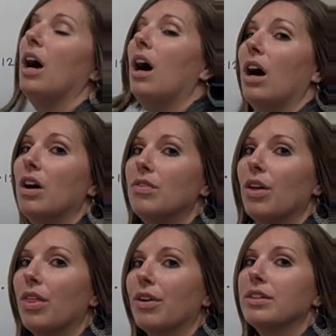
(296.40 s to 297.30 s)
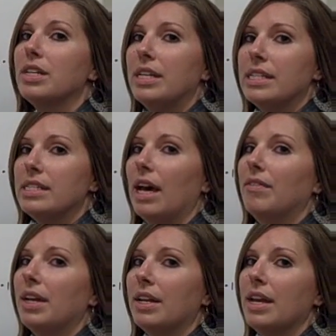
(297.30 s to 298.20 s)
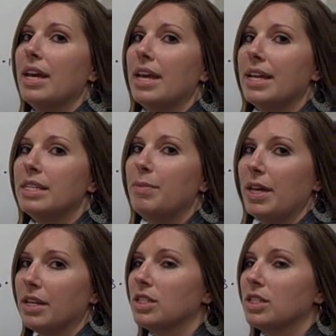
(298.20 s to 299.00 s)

of 13 and 7 is being